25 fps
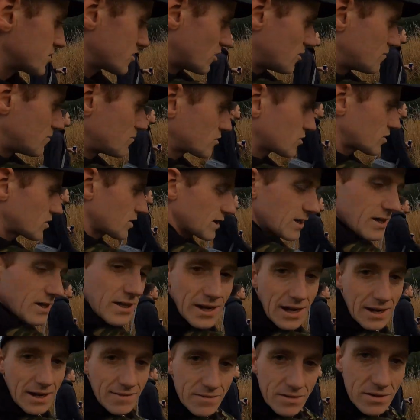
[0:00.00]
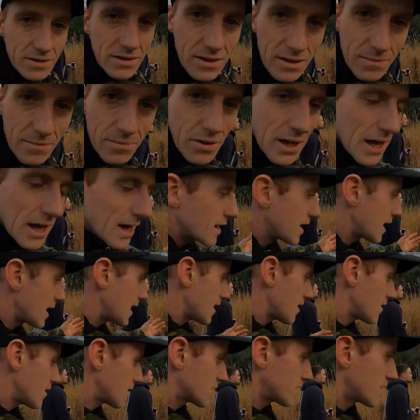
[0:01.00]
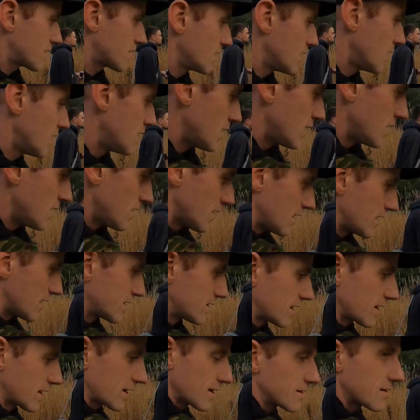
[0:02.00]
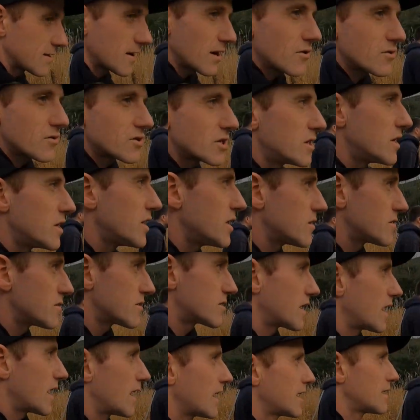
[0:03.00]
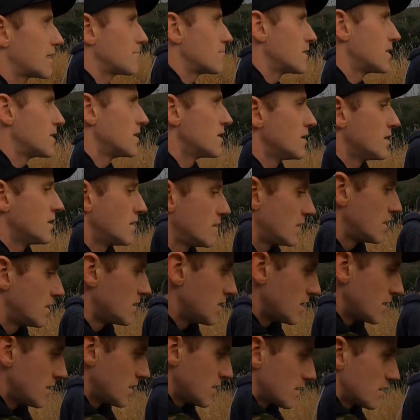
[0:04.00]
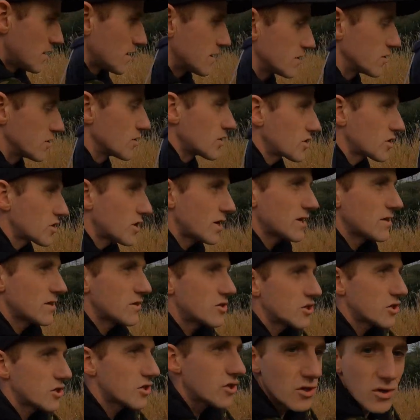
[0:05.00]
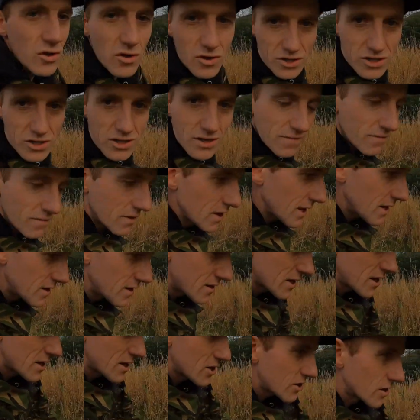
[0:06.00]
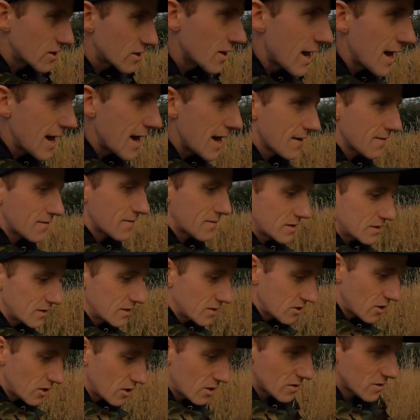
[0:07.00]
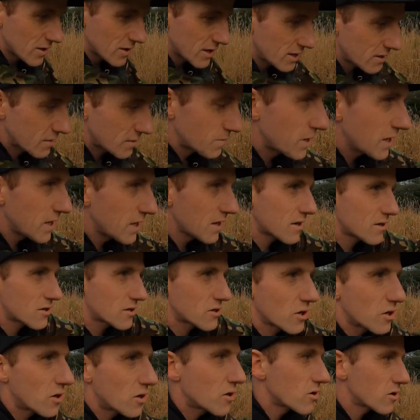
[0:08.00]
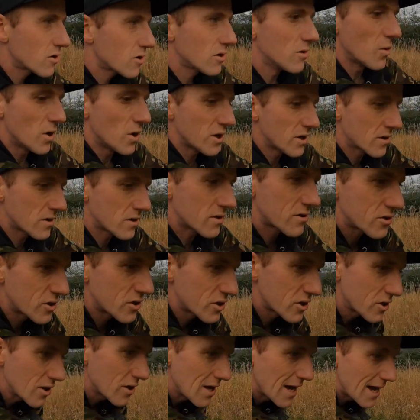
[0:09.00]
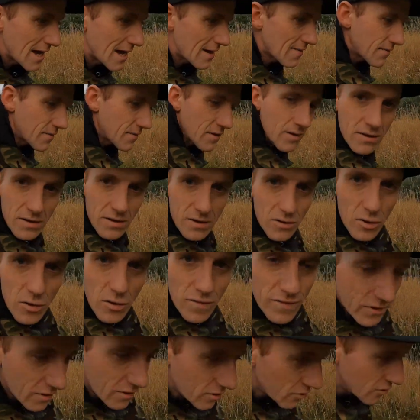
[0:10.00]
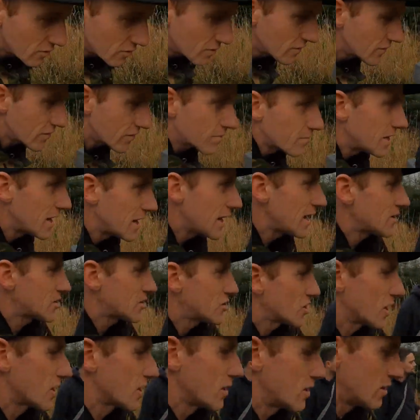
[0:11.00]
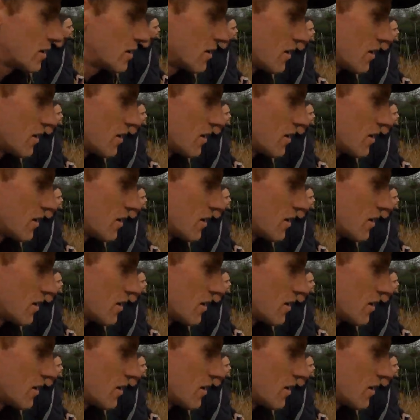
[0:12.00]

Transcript: it's almost like travelling to planet Earth in like 1,000 years time. It looks like there's just no civilization left, and there's all these wee historical wonders just left and overgrown from nature.